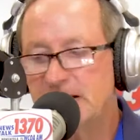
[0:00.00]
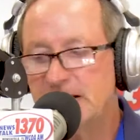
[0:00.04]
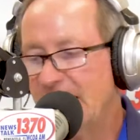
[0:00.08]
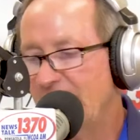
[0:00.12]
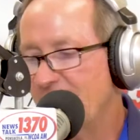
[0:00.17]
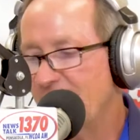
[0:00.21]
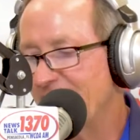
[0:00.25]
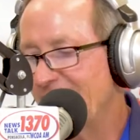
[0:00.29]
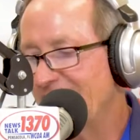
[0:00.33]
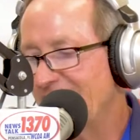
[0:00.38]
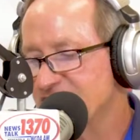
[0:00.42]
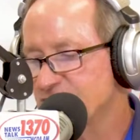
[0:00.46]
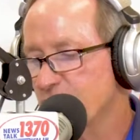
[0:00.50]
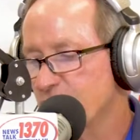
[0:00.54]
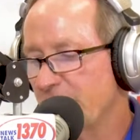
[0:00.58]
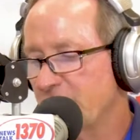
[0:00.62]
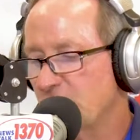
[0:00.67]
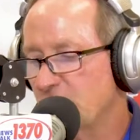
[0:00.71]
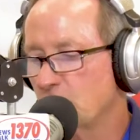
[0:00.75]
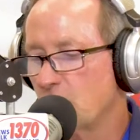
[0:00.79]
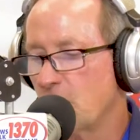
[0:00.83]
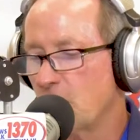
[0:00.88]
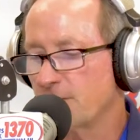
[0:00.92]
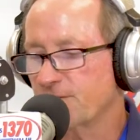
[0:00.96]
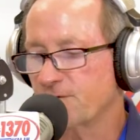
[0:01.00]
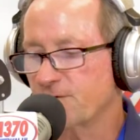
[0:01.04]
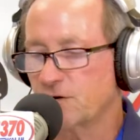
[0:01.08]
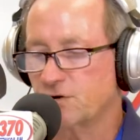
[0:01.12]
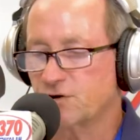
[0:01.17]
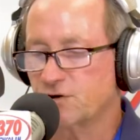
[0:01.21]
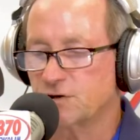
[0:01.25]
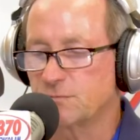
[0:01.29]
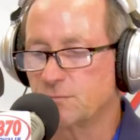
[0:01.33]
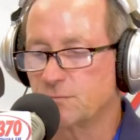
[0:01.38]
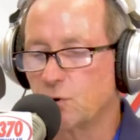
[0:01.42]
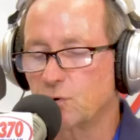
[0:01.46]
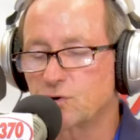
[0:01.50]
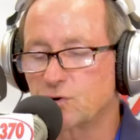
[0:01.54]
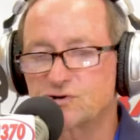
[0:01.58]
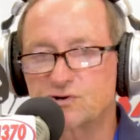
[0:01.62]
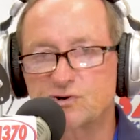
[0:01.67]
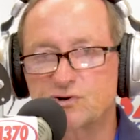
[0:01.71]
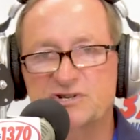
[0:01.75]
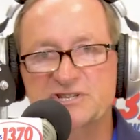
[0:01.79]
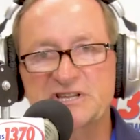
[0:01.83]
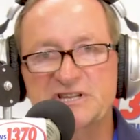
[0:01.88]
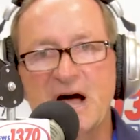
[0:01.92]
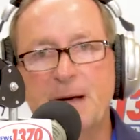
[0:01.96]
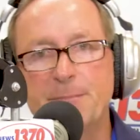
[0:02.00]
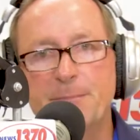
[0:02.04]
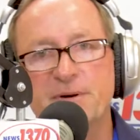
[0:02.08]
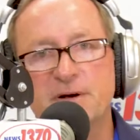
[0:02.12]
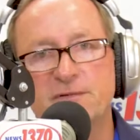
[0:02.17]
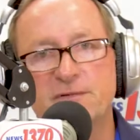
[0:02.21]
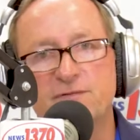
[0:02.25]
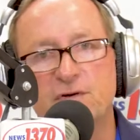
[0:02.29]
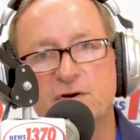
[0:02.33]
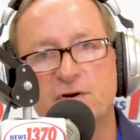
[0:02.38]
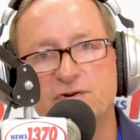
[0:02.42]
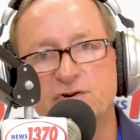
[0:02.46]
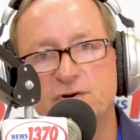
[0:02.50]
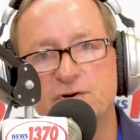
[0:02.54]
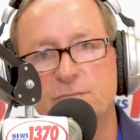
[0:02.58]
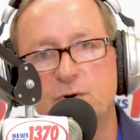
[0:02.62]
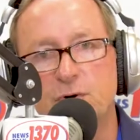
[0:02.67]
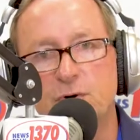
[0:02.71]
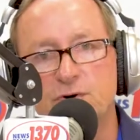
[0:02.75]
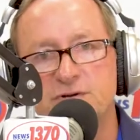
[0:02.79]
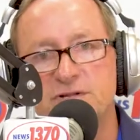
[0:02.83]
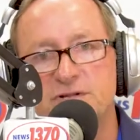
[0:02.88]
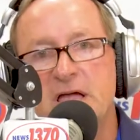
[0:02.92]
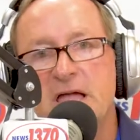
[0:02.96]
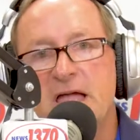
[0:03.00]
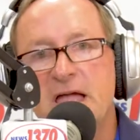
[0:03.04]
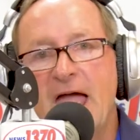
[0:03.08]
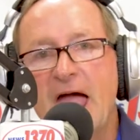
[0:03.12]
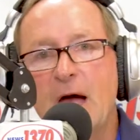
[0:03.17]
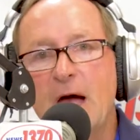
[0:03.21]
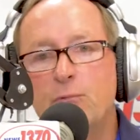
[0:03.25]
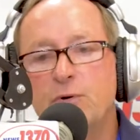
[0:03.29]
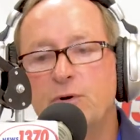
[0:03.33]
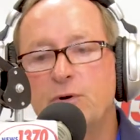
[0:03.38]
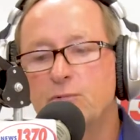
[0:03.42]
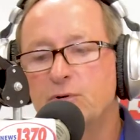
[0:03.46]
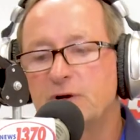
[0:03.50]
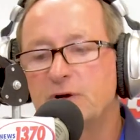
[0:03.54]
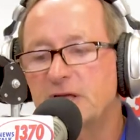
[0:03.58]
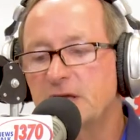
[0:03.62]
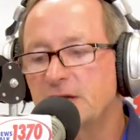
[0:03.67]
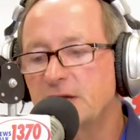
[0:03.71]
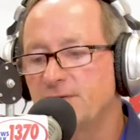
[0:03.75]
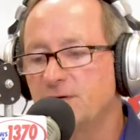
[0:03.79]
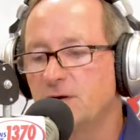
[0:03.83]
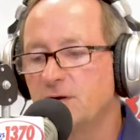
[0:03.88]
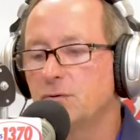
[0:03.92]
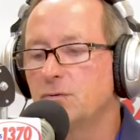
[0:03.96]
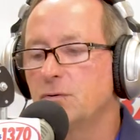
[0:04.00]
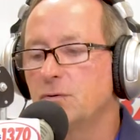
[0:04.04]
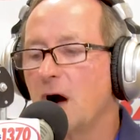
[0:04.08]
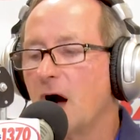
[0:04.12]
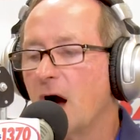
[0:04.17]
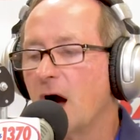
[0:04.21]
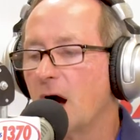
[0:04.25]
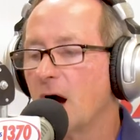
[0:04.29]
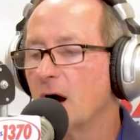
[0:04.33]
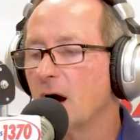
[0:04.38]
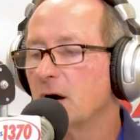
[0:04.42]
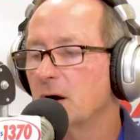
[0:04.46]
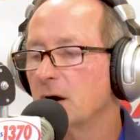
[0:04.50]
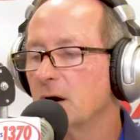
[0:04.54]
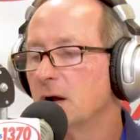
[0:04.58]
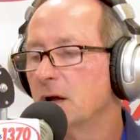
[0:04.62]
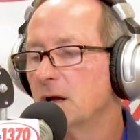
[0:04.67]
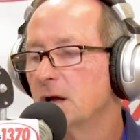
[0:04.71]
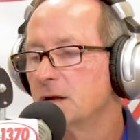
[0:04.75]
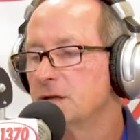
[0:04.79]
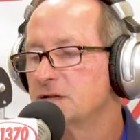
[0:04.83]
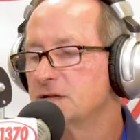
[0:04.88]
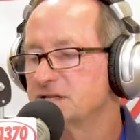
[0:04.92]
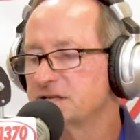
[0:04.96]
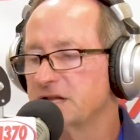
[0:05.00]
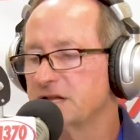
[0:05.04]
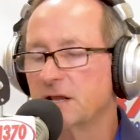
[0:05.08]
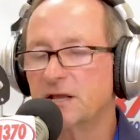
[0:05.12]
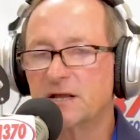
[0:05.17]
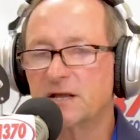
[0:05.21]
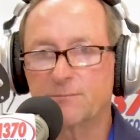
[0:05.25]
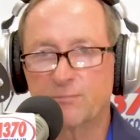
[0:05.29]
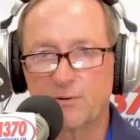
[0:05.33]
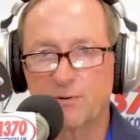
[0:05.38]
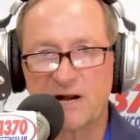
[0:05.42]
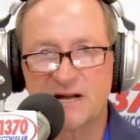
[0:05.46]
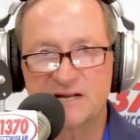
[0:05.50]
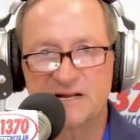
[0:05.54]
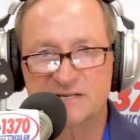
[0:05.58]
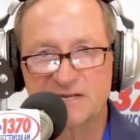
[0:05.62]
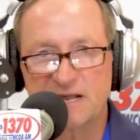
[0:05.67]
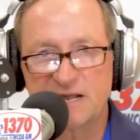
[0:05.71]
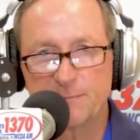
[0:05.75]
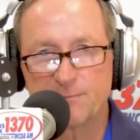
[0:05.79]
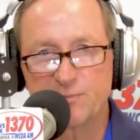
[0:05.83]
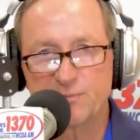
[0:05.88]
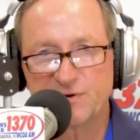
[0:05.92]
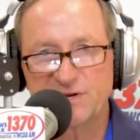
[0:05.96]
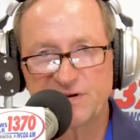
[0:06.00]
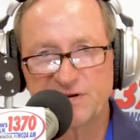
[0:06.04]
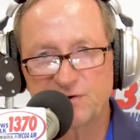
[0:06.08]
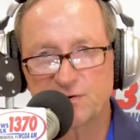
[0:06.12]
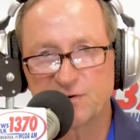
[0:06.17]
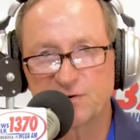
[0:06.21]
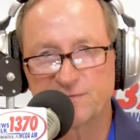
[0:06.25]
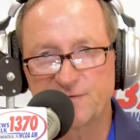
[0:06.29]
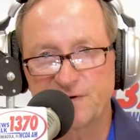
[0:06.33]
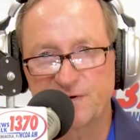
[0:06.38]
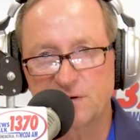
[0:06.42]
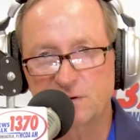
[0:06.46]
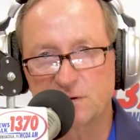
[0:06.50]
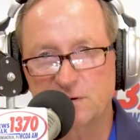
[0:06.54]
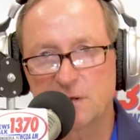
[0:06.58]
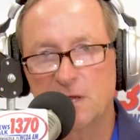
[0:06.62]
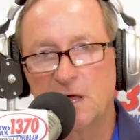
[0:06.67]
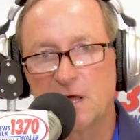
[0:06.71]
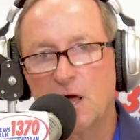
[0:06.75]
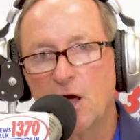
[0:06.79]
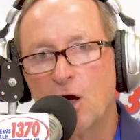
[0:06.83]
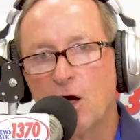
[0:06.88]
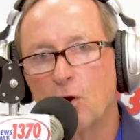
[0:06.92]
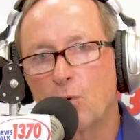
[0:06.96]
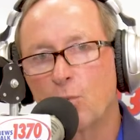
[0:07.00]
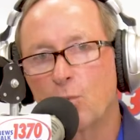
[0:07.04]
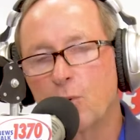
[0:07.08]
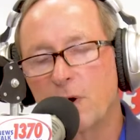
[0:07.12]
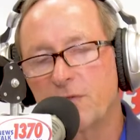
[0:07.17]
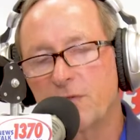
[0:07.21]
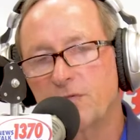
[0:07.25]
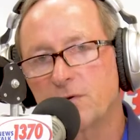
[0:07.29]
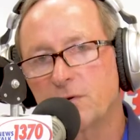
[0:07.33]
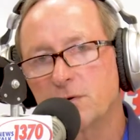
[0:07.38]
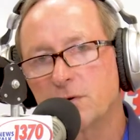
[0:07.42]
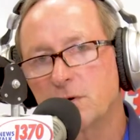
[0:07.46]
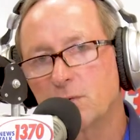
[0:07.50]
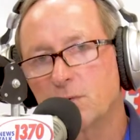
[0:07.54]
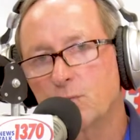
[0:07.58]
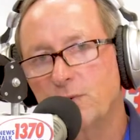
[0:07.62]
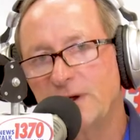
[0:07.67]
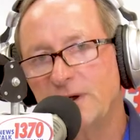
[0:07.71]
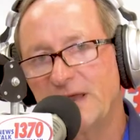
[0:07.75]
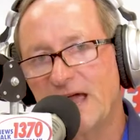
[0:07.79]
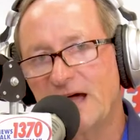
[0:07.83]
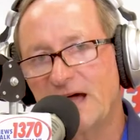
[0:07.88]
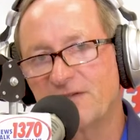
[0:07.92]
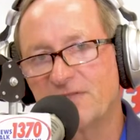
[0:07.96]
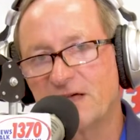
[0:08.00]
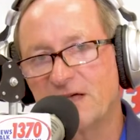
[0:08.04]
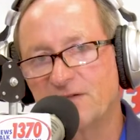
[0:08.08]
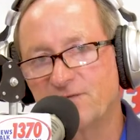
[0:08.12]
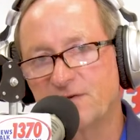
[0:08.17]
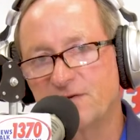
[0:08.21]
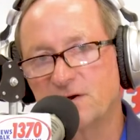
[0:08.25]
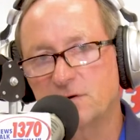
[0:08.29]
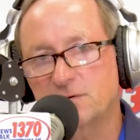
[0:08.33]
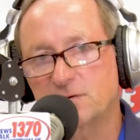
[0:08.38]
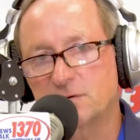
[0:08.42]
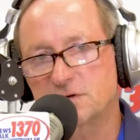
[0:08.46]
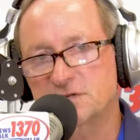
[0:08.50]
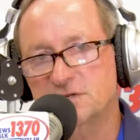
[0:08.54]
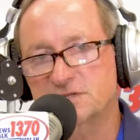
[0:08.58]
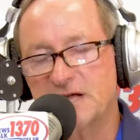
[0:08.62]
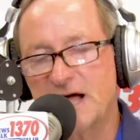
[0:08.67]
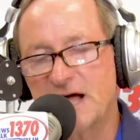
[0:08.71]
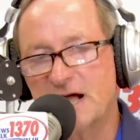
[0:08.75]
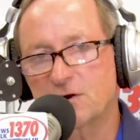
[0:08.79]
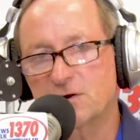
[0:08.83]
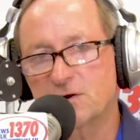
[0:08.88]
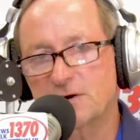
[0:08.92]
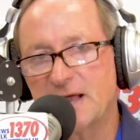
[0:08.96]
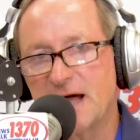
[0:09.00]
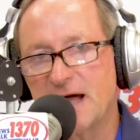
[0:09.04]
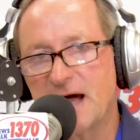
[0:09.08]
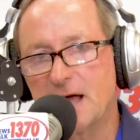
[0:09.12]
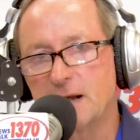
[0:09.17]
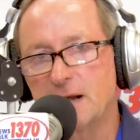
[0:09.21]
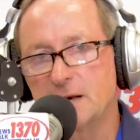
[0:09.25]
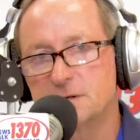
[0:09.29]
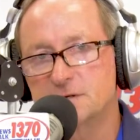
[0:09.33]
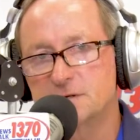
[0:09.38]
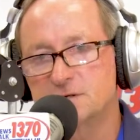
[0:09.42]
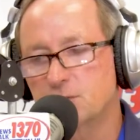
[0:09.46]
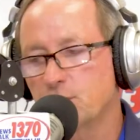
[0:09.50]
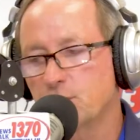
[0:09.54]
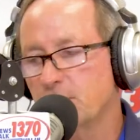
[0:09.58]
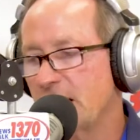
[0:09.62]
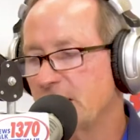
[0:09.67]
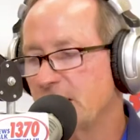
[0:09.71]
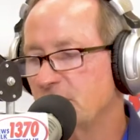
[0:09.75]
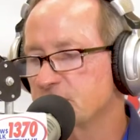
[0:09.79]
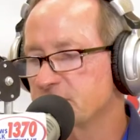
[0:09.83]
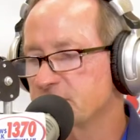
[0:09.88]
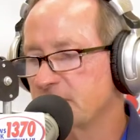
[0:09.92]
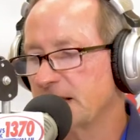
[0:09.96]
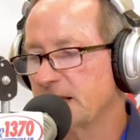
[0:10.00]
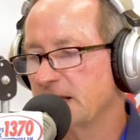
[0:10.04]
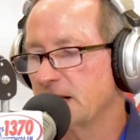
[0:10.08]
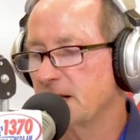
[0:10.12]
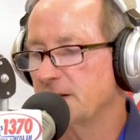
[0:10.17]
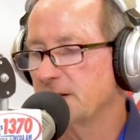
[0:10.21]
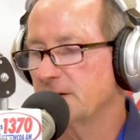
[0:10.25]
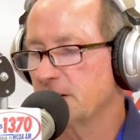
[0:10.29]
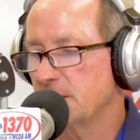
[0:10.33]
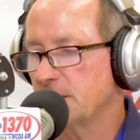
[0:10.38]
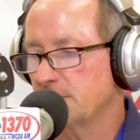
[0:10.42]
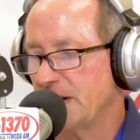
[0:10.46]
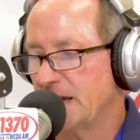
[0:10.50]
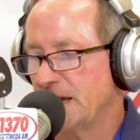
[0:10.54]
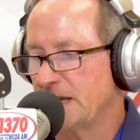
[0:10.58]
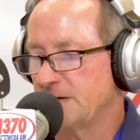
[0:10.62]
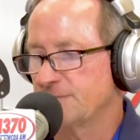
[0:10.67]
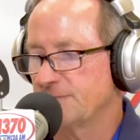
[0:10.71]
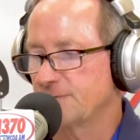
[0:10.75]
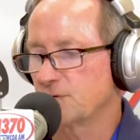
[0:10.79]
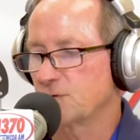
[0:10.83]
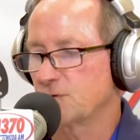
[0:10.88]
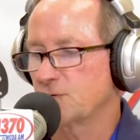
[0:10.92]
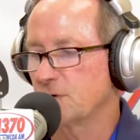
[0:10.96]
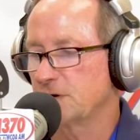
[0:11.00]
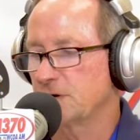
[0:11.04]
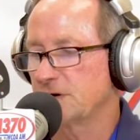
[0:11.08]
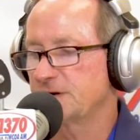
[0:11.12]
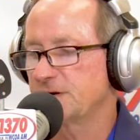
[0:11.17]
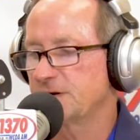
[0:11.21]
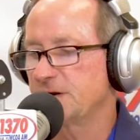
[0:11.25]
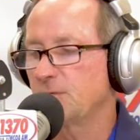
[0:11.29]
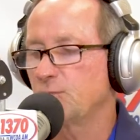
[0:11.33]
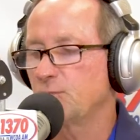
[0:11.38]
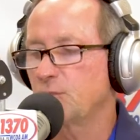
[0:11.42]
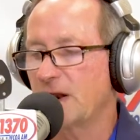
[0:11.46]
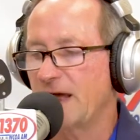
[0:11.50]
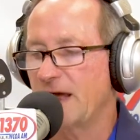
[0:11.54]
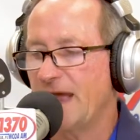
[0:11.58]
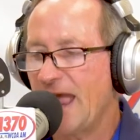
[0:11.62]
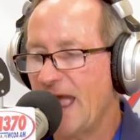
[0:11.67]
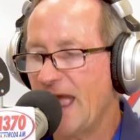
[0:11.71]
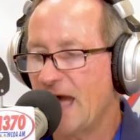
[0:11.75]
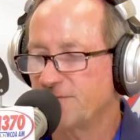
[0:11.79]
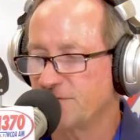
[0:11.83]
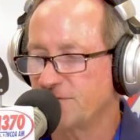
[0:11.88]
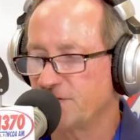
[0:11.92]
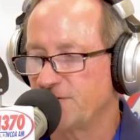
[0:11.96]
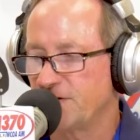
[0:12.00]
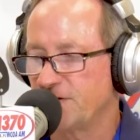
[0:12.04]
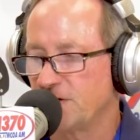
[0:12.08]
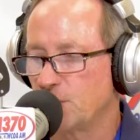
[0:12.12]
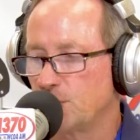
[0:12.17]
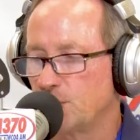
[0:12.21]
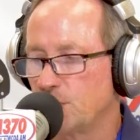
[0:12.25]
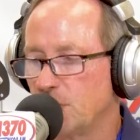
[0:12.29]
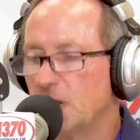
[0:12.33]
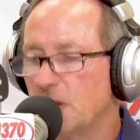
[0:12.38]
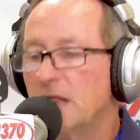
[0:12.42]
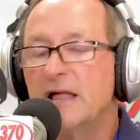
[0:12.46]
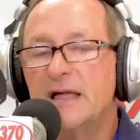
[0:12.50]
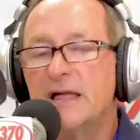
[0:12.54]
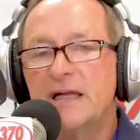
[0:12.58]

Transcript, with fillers: And that's why you call Frontier Motors or stop in at Frontier Motors, and we will give you our selling price on a particular vehicle, whether we have that vehicle in stock or not. So what I do is I get into my inventory to see what I have available.